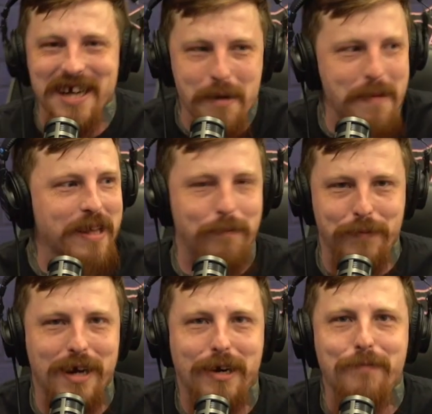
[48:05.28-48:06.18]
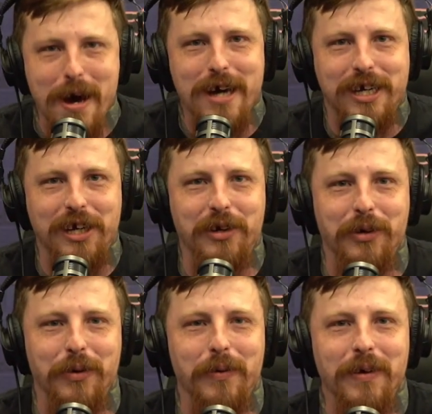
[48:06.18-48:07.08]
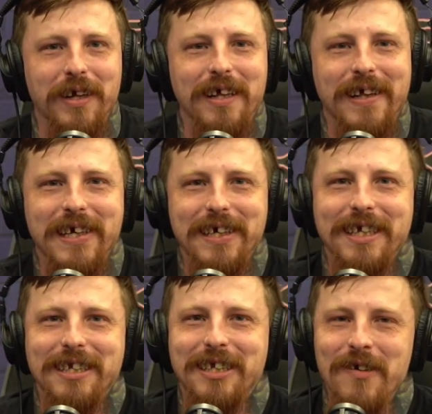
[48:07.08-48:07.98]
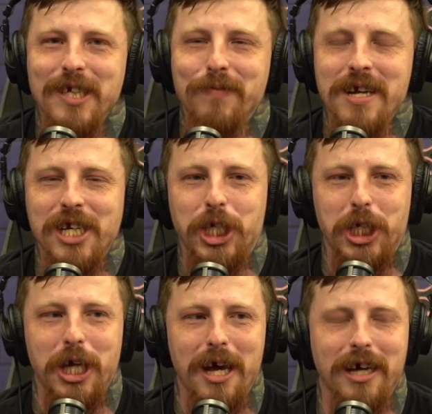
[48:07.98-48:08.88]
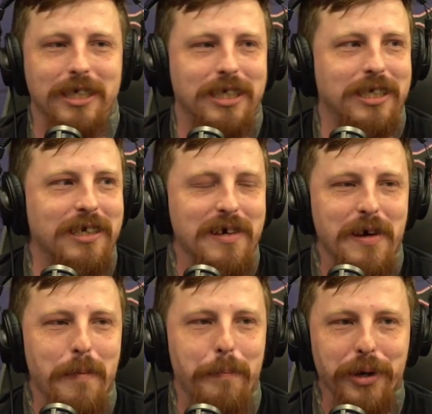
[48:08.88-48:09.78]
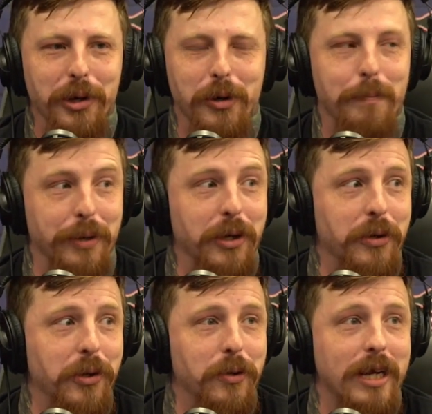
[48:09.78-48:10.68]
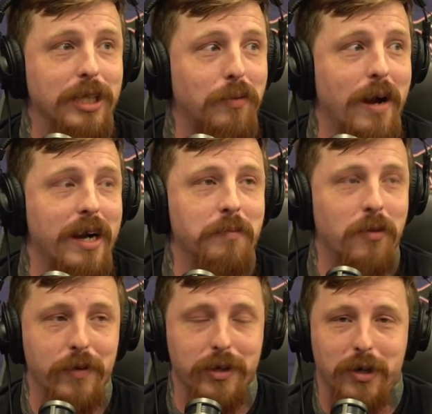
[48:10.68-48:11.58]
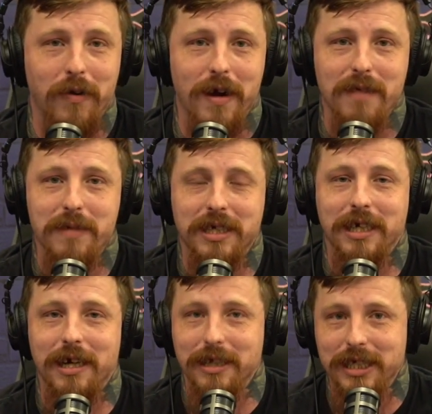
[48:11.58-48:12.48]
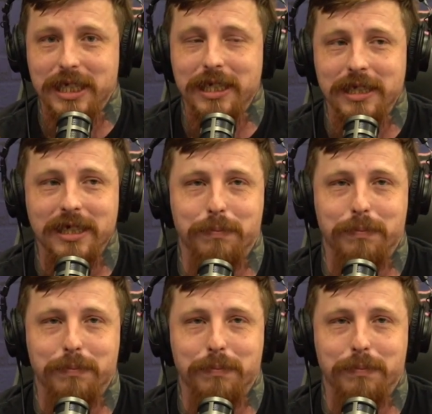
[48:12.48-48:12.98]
motherfucker, fuck you. Tony's money shucks. Boo, boo hoo. That's right. I'm over here crying because I gotta listen to this